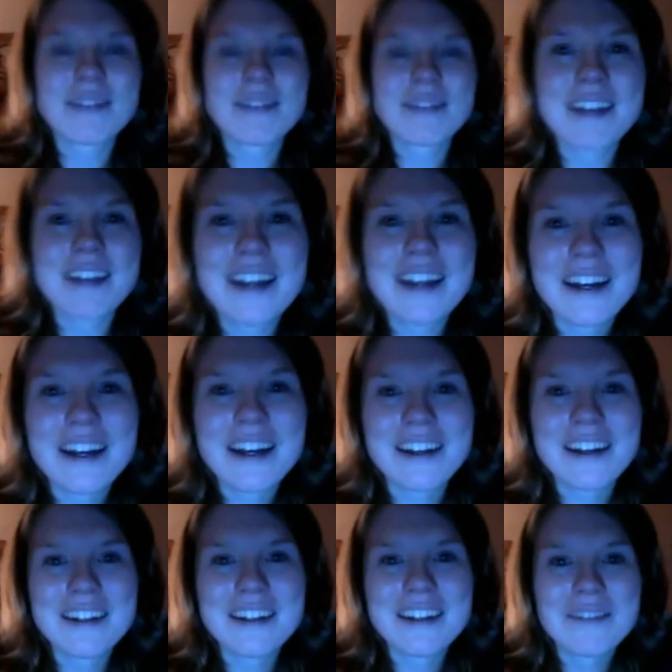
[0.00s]
All
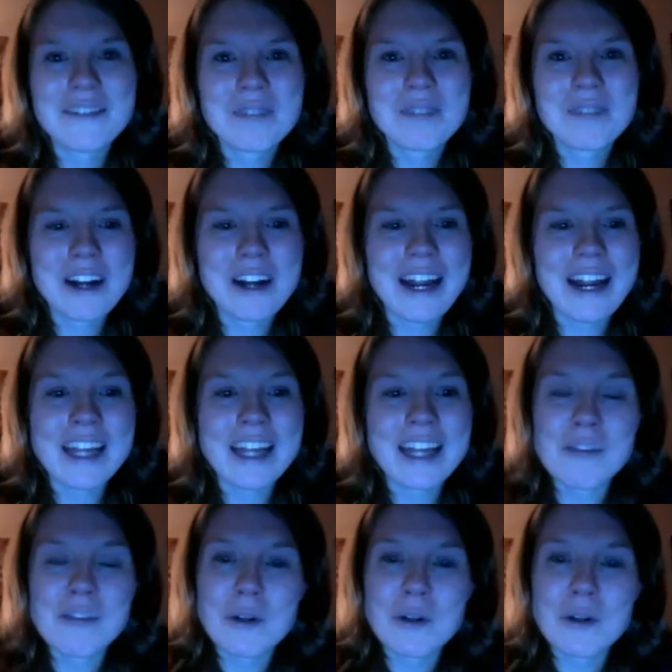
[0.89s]
right. I
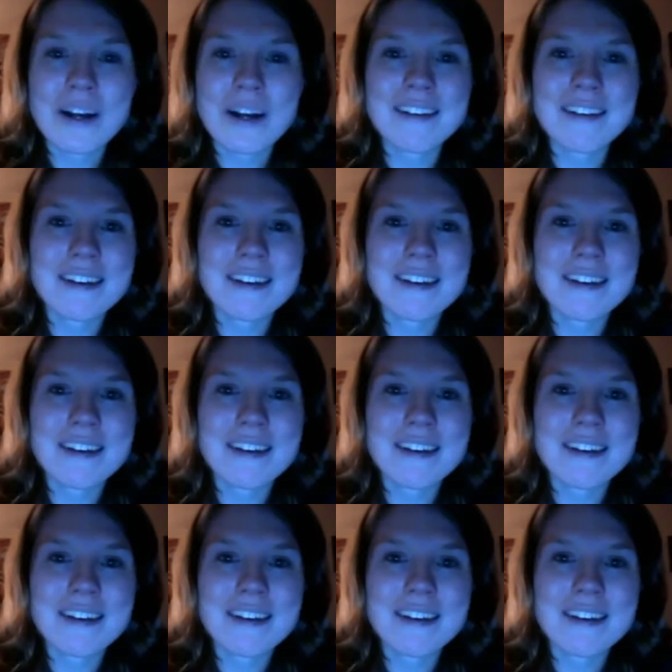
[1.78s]
love you guys.